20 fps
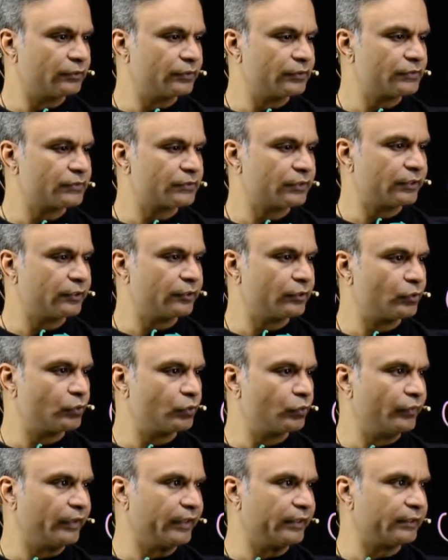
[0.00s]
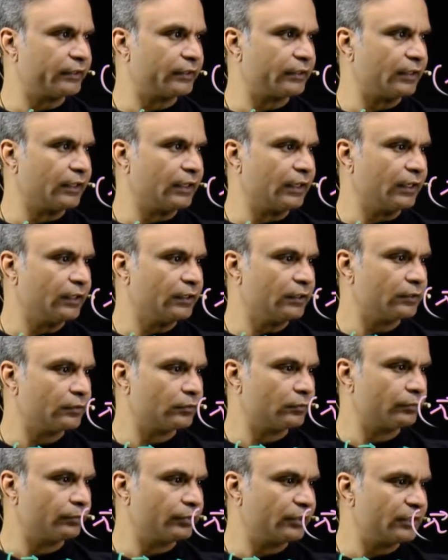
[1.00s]
this into vector r
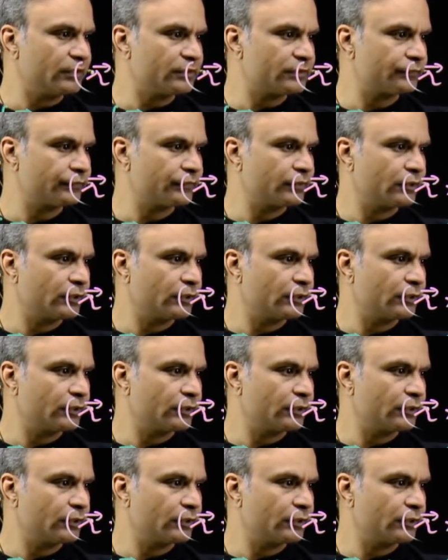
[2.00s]
plus